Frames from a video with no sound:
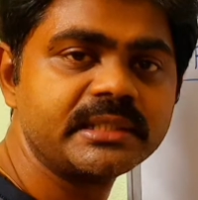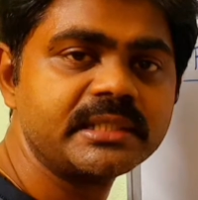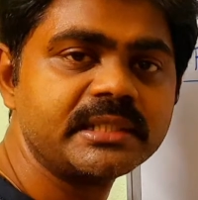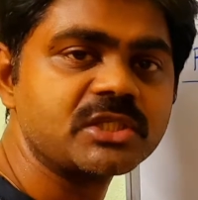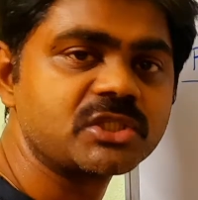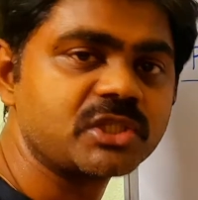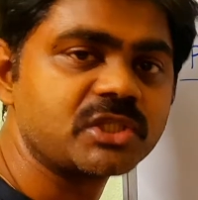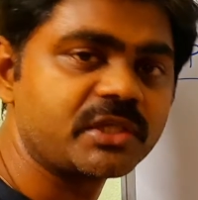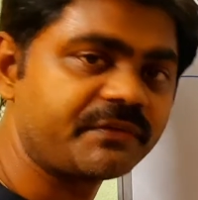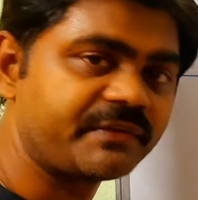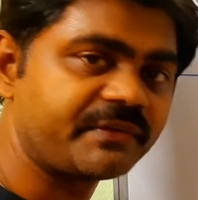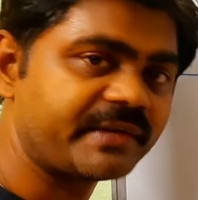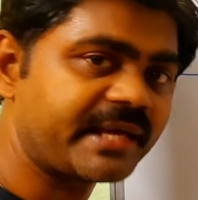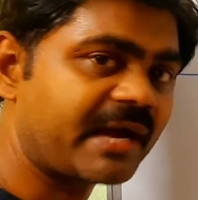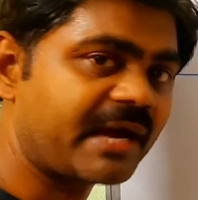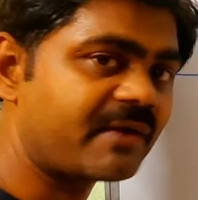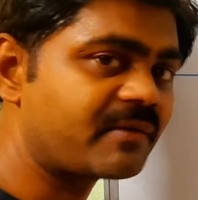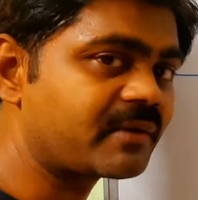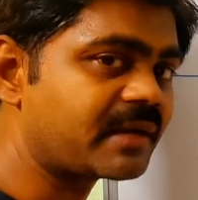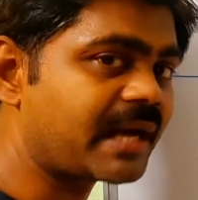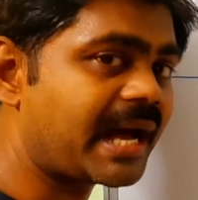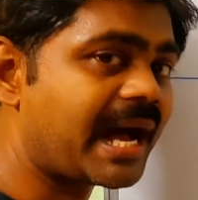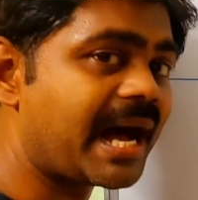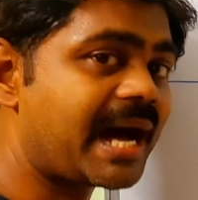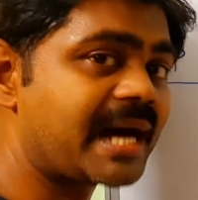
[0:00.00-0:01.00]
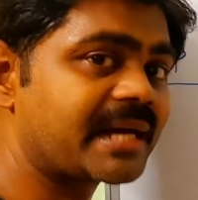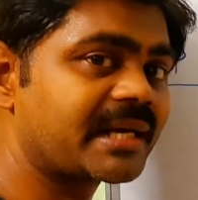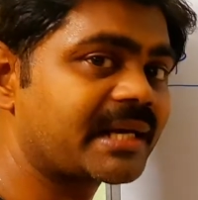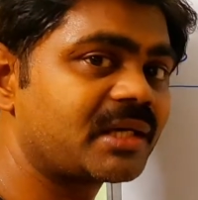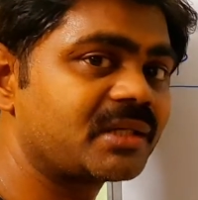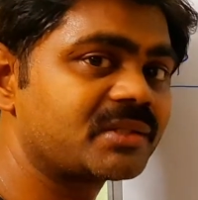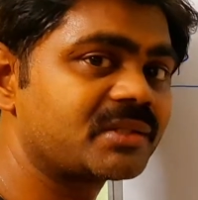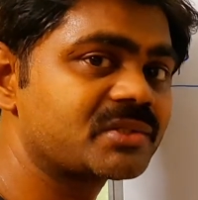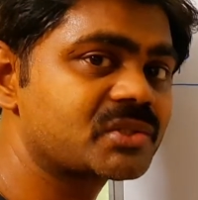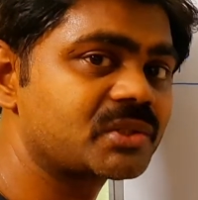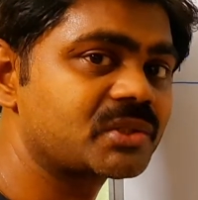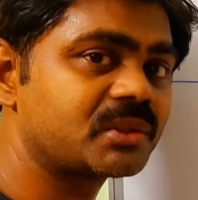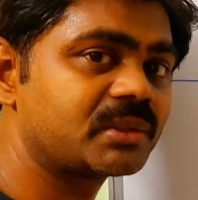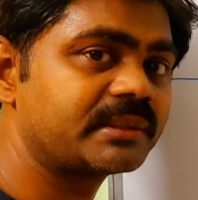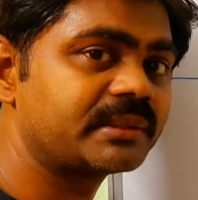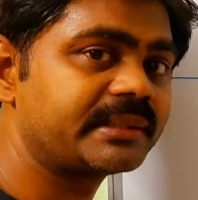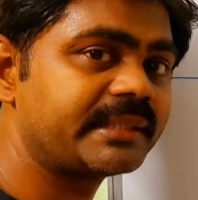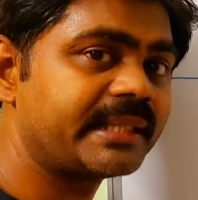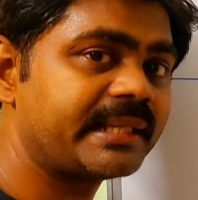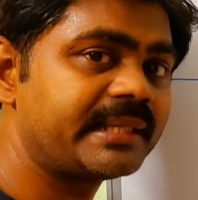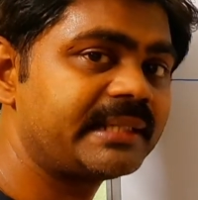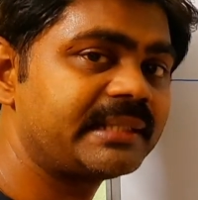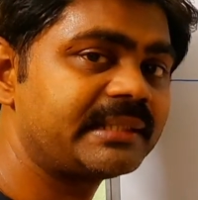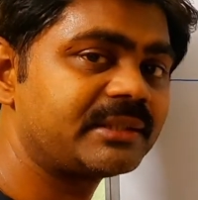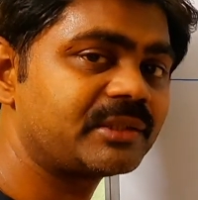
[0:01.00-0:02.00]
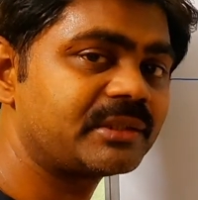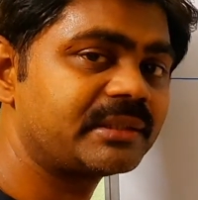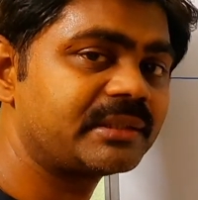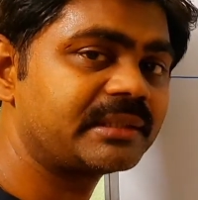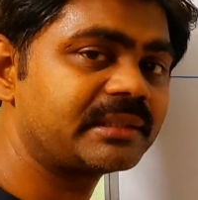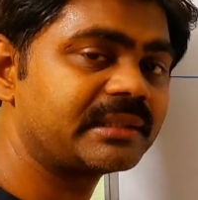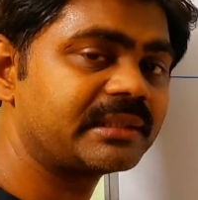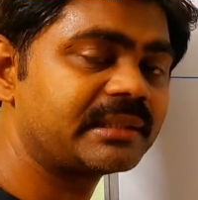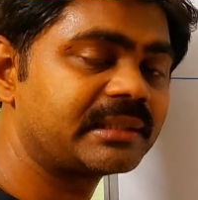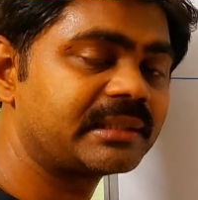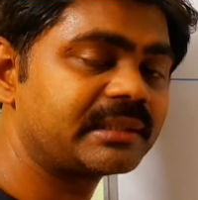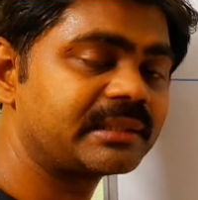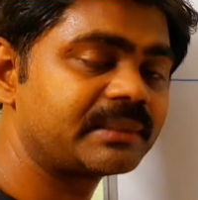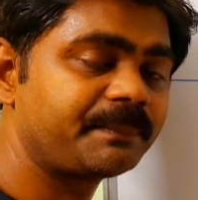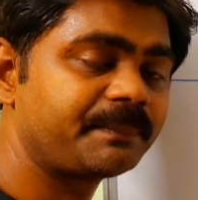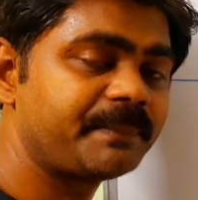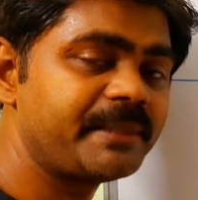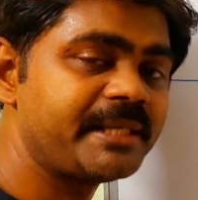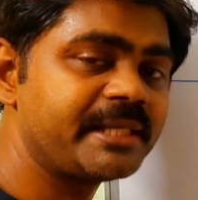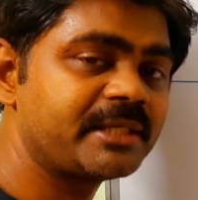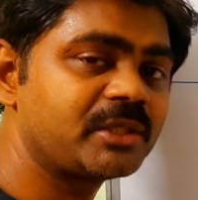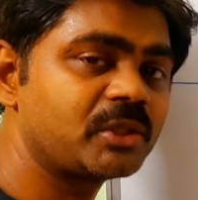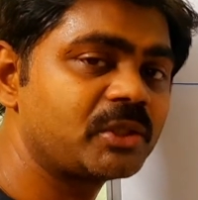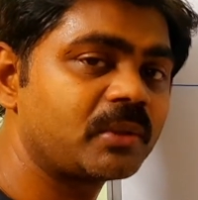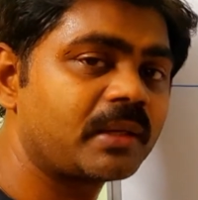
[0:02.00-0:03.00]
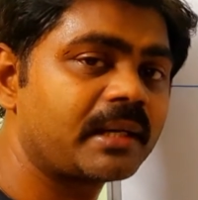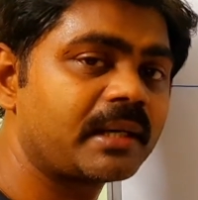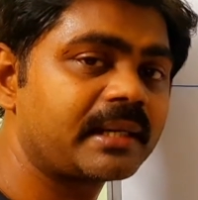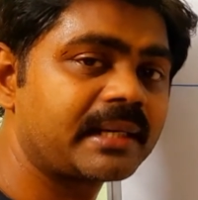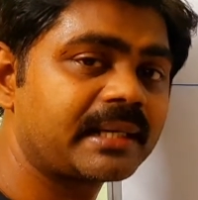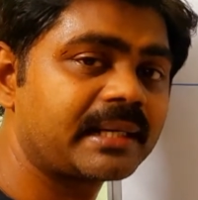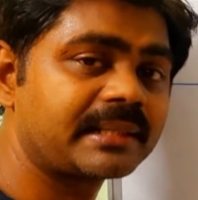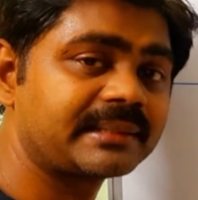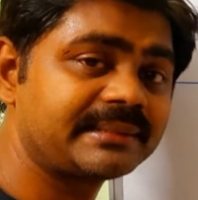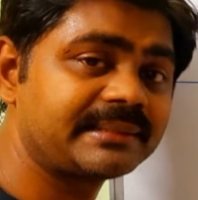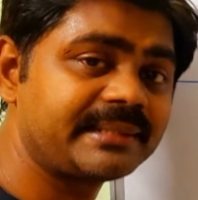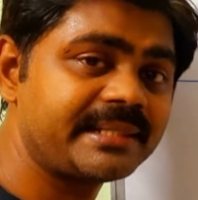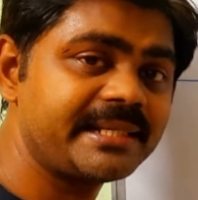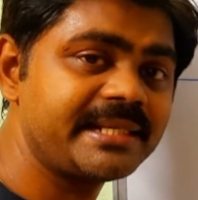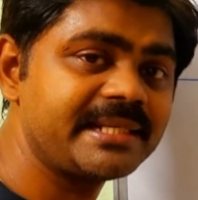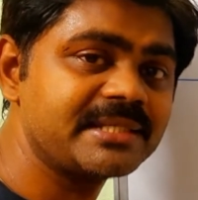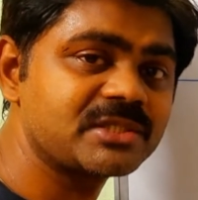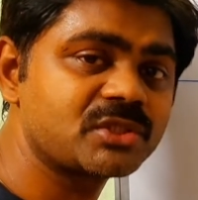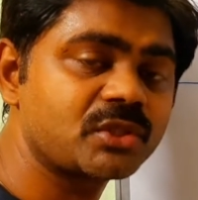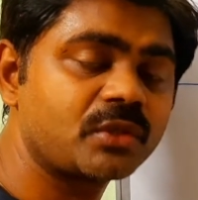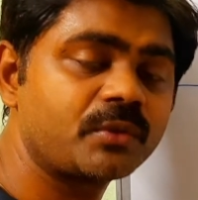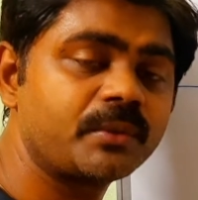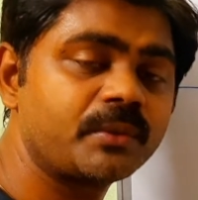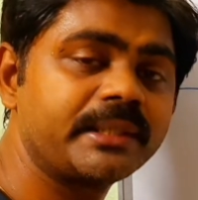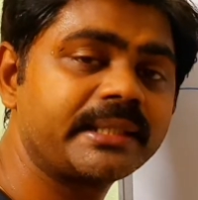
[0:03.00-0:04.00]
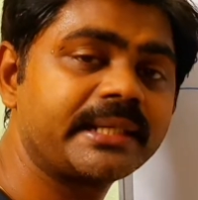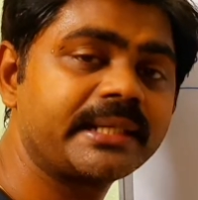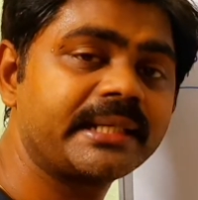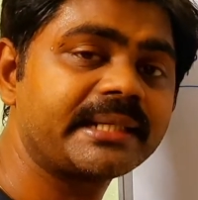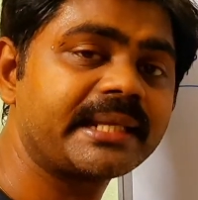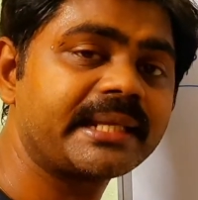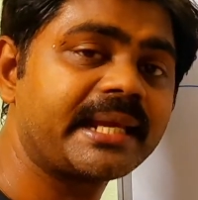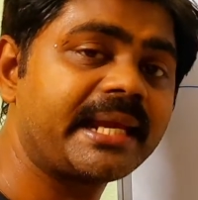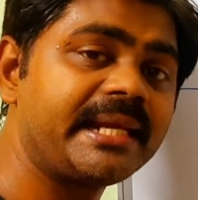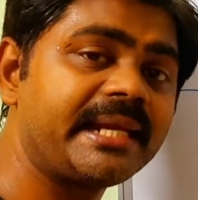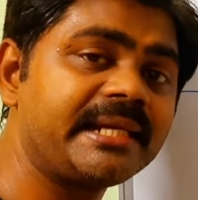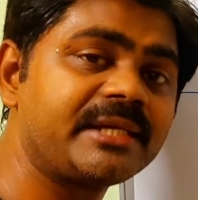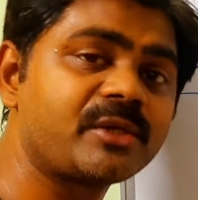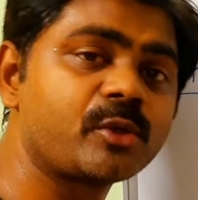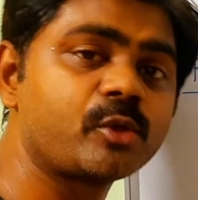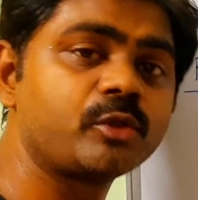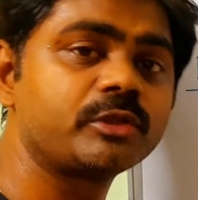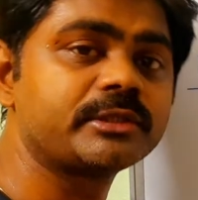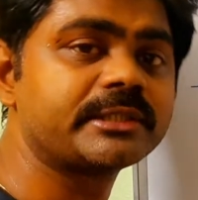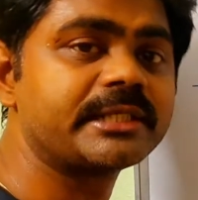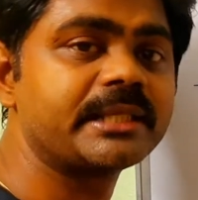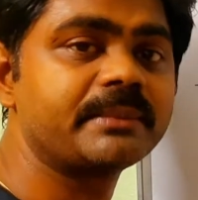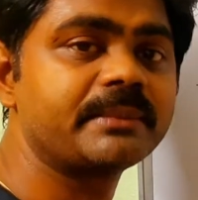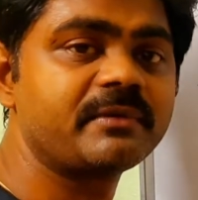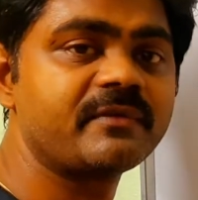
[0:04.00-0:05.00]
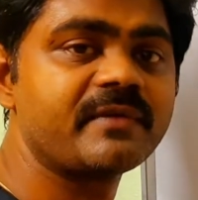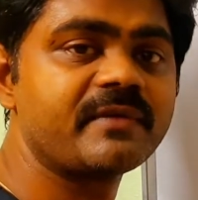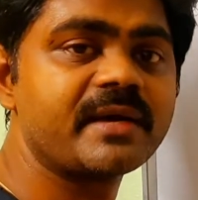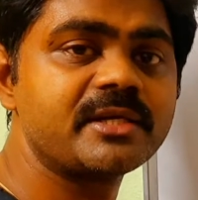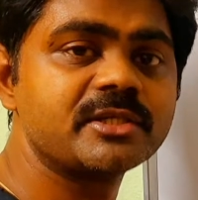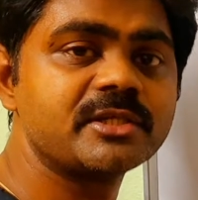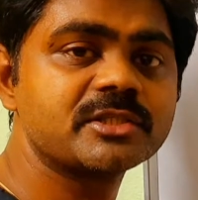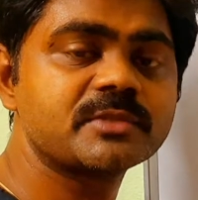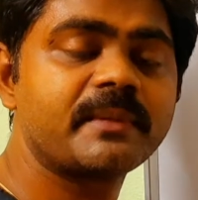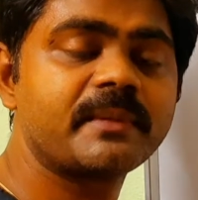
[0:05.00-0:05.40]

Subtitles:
So if we have R also, then P, Q, R are 3, so we will get 8 truth table values.